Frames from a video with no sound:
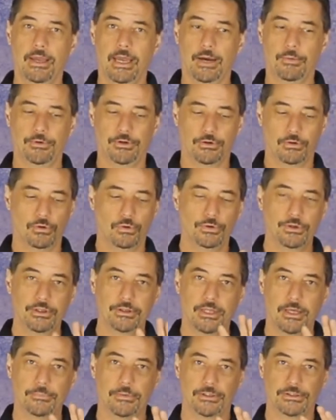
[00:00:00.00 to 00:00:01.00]
And when you're holding
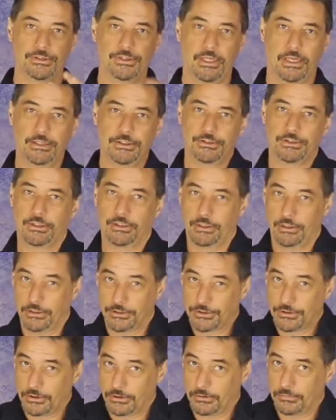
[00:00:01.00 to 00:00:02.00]
that much tension in a
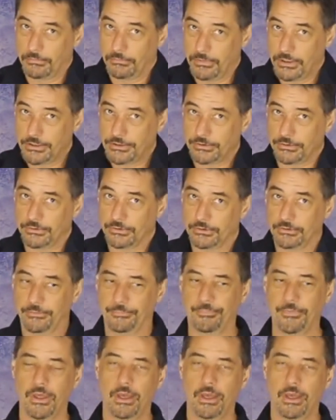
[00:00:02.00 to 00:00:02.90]
certain muscle,